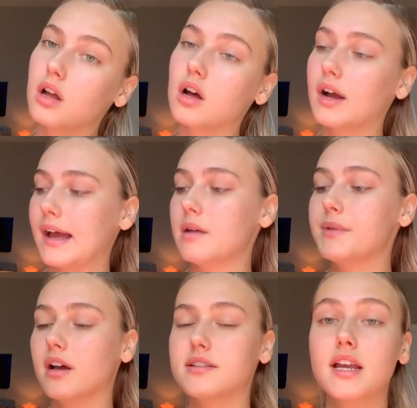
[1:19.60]
Okay, and
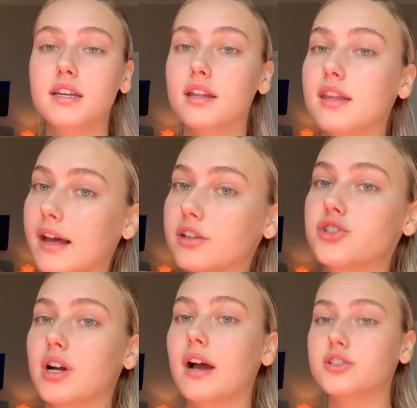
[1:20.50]
because I need the
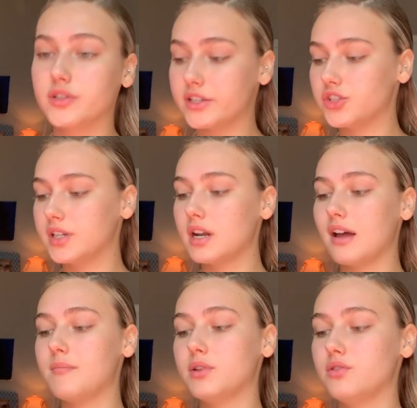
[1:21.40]
extra hydration,
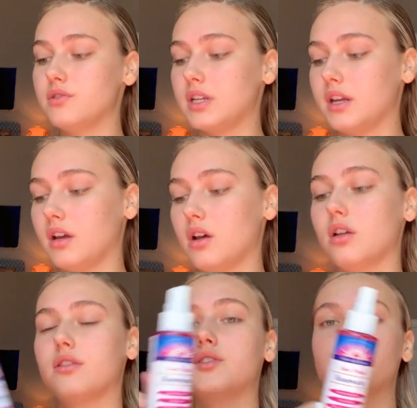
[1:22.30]
I've been using
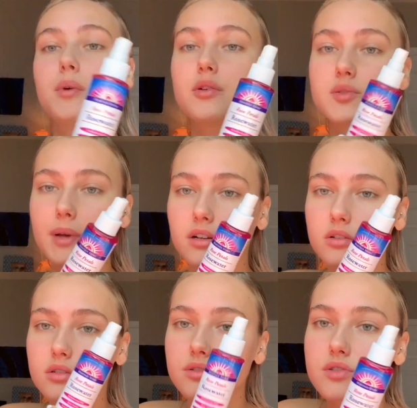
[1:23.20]
this Rose
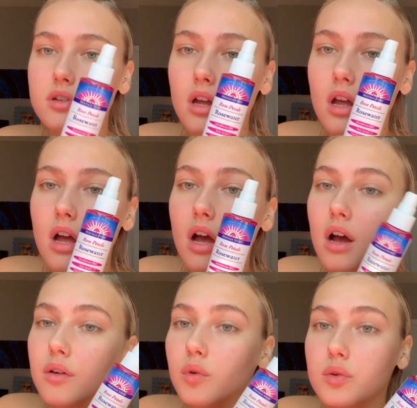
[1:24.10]
Petals
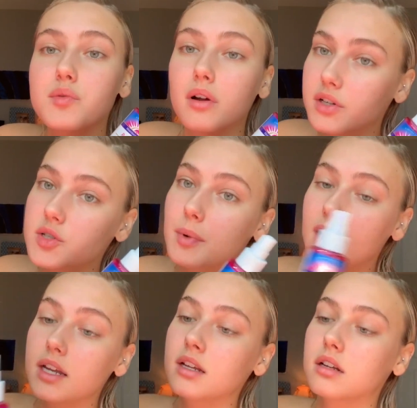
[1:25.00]
Rose Water
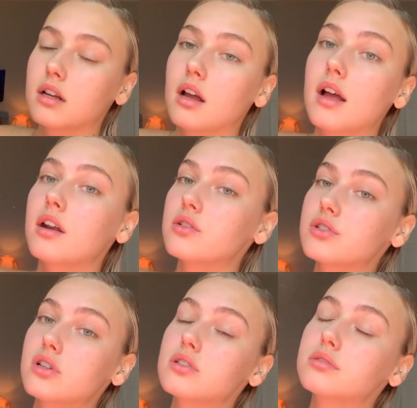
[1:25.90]
Spray, and I'll
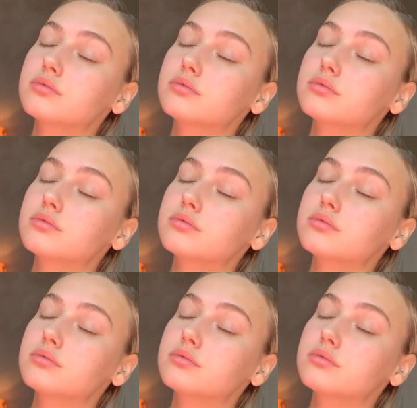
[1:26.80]
just